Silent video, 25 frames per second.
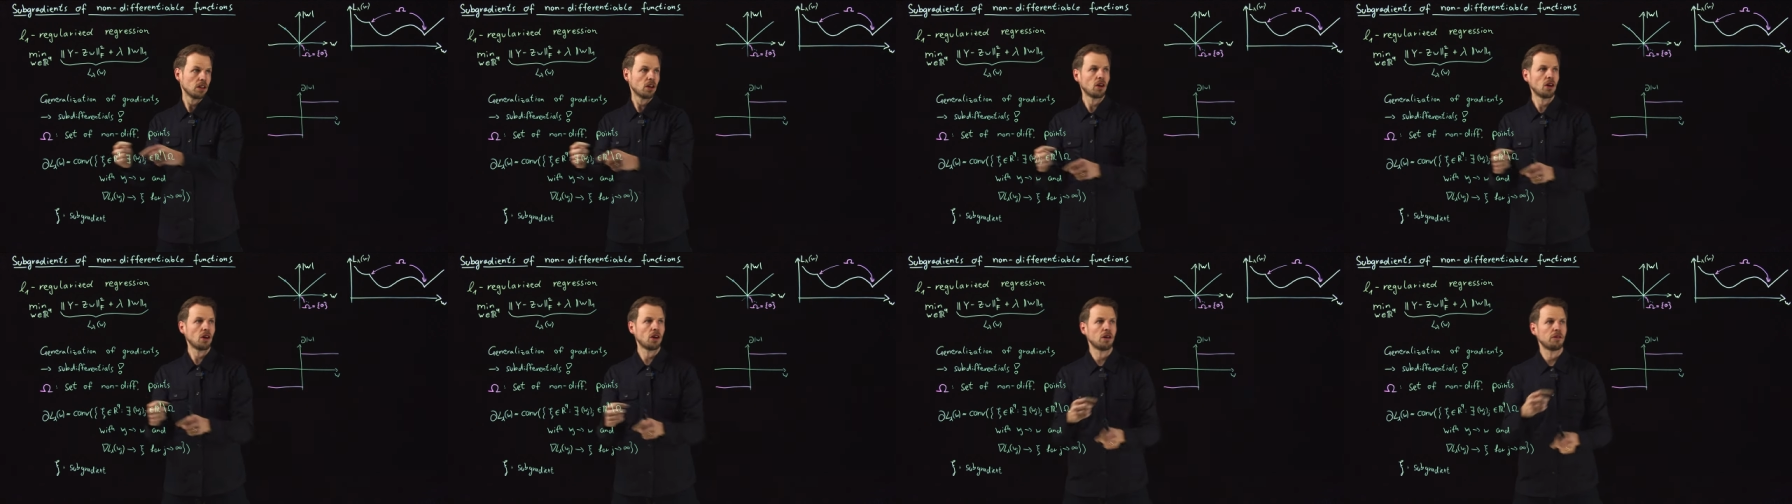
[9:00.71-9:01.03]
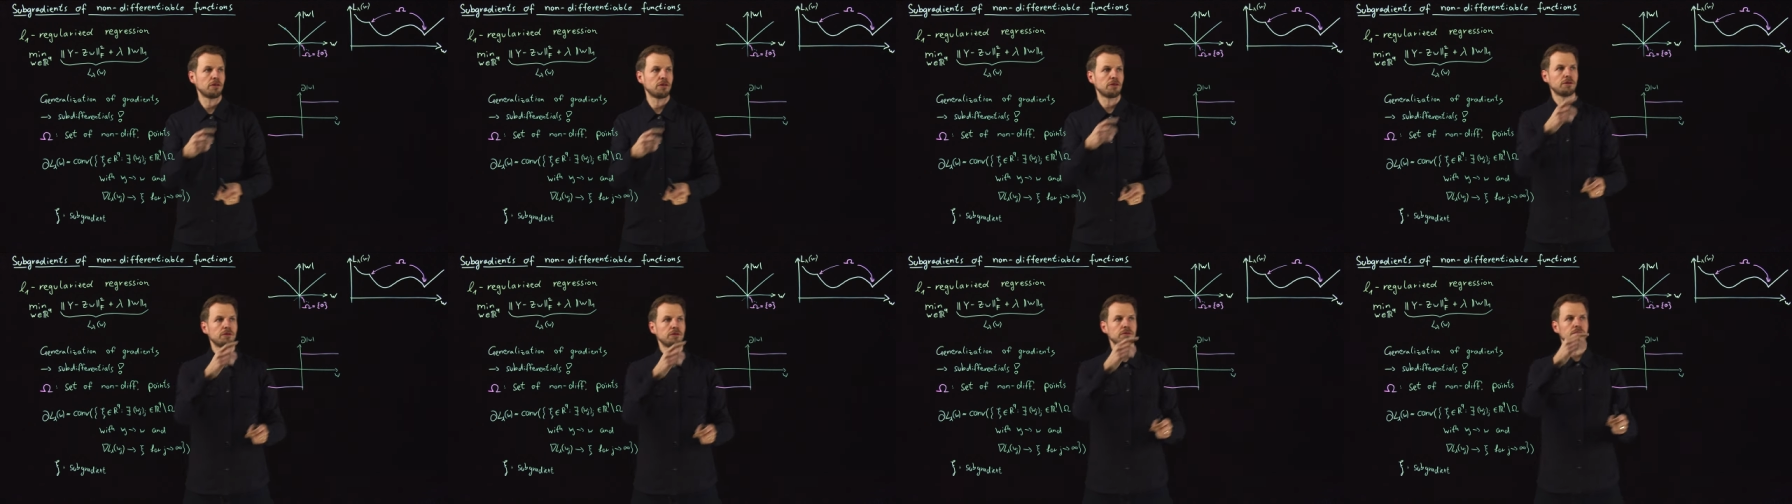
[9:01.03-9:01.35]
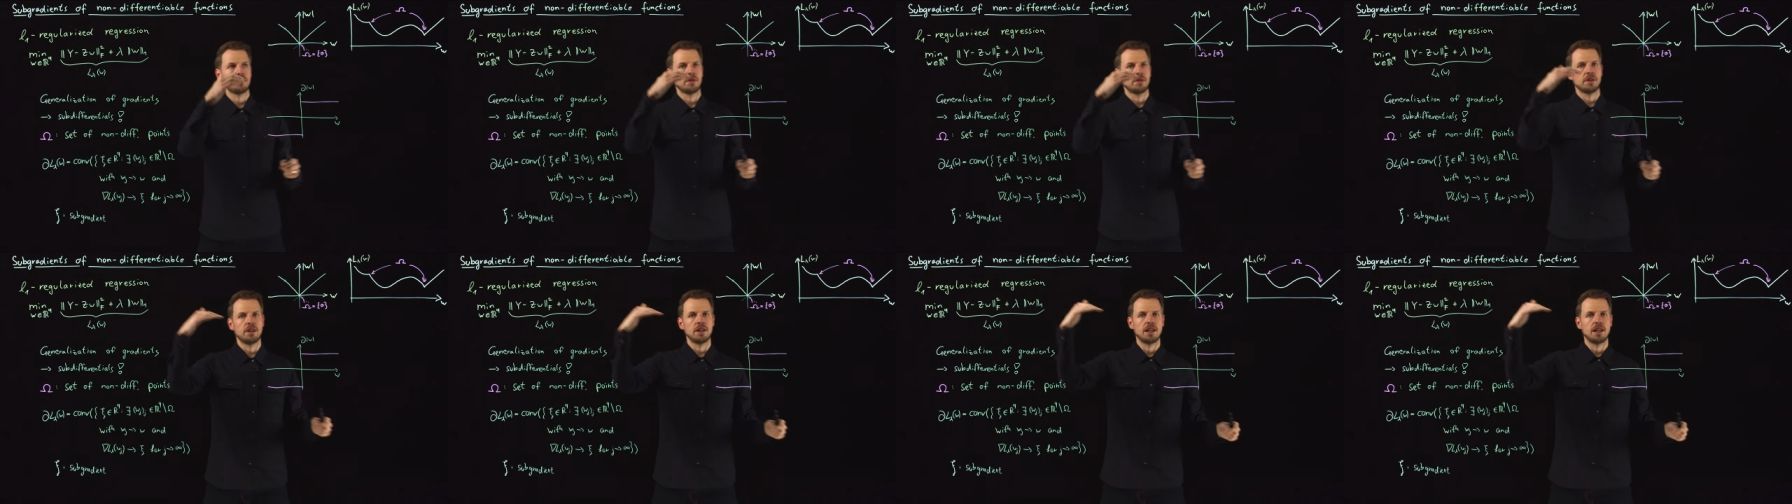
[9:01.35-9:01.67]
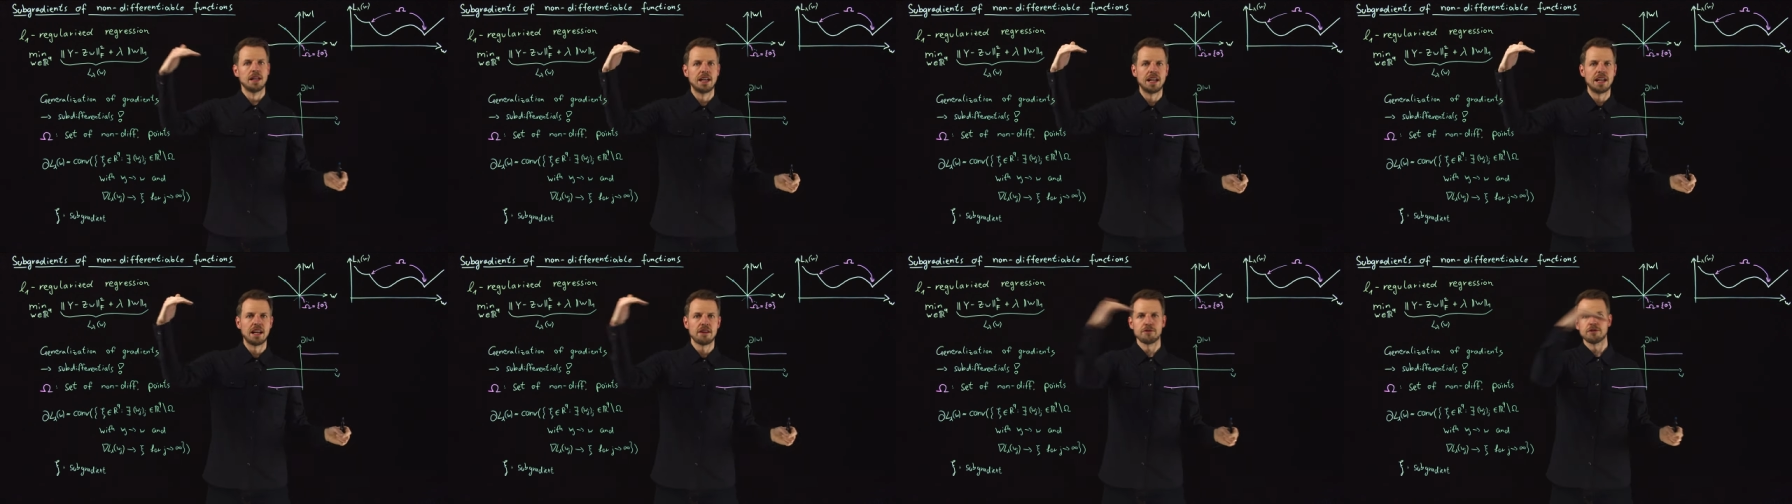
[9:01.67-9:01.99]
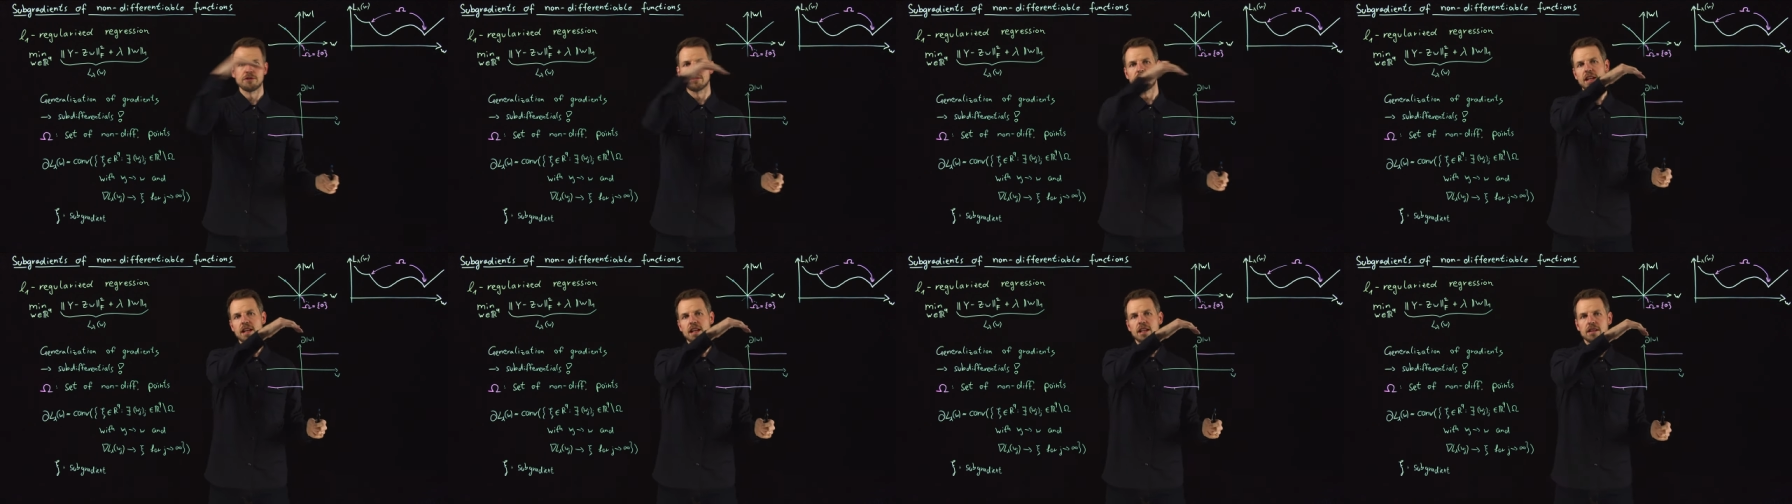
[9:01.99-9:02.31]
of the
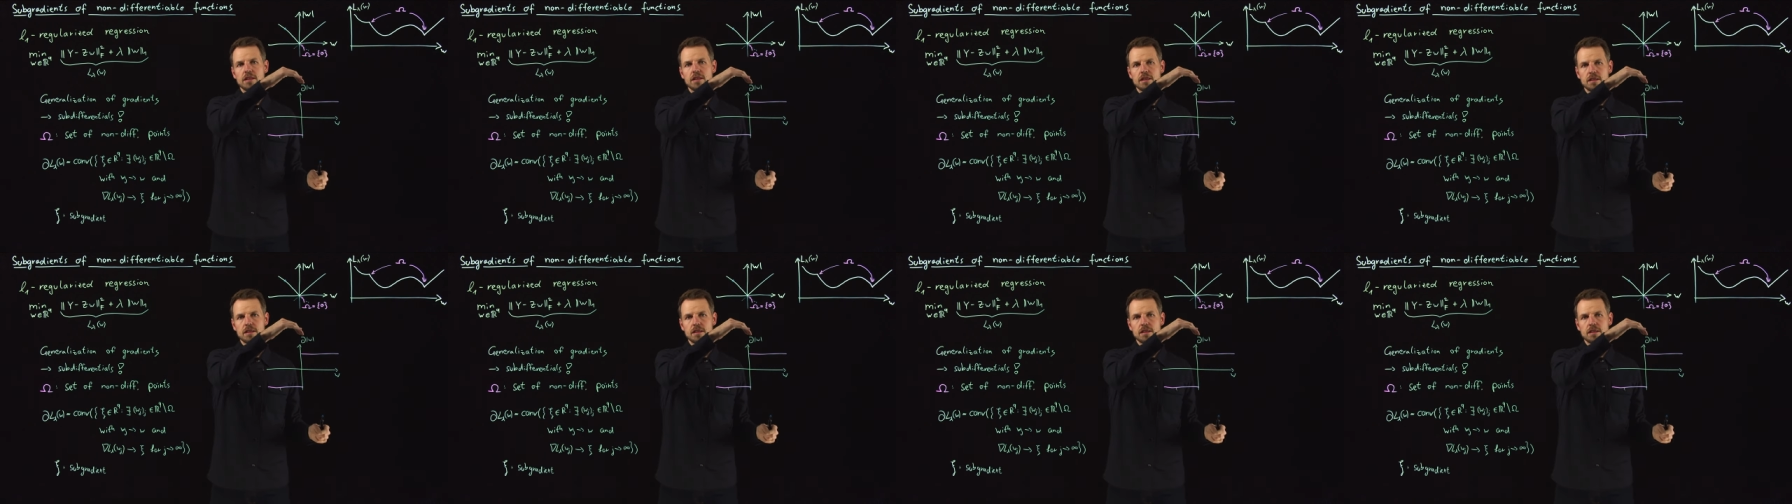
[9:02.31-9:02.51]
left-hand